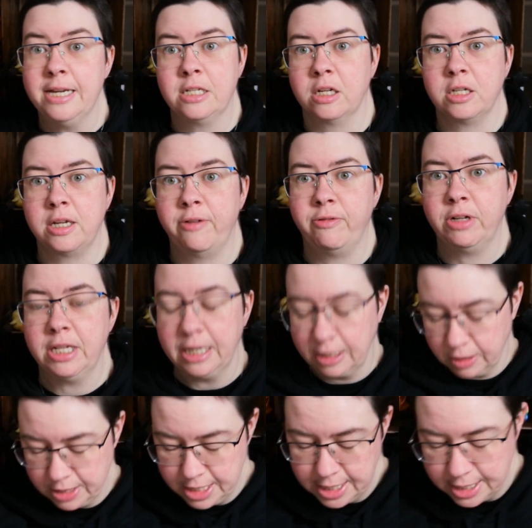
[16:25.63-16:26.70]
it does
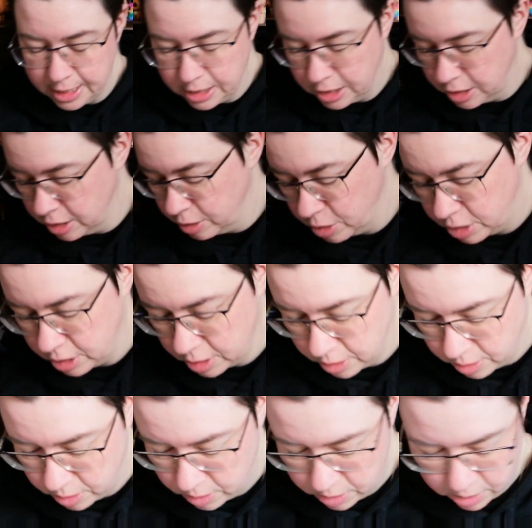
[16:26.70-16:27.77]
everything I need it to do.
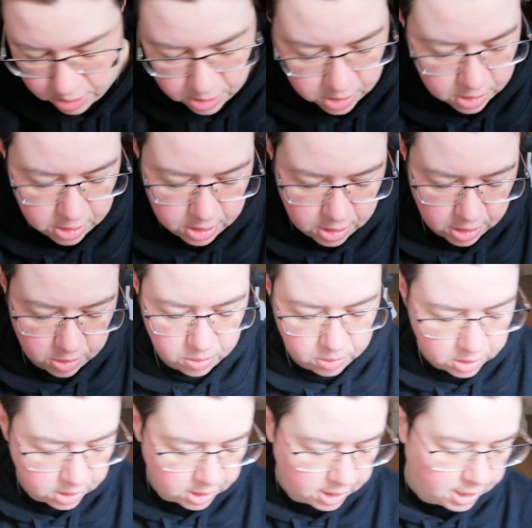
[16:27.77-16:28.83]
So, you know,